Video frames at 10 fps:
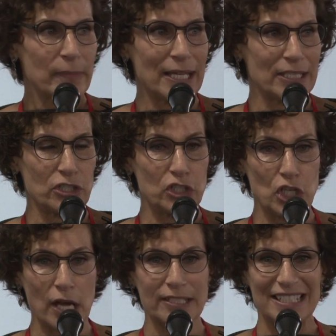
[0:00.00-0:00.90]
and it's
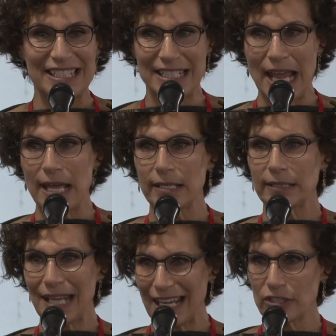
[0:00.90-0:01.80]
just dead
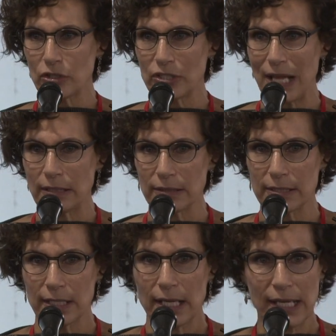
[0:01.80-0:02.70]
cancer cells.
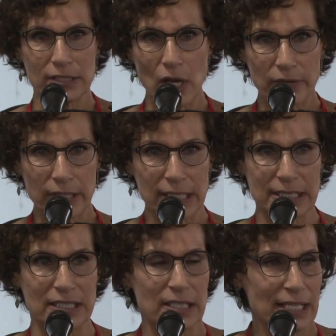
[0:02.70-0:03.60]
That's all it
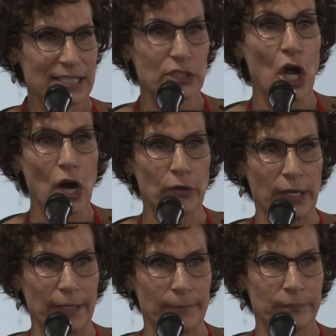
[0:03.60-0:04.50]
is. It's like scarring.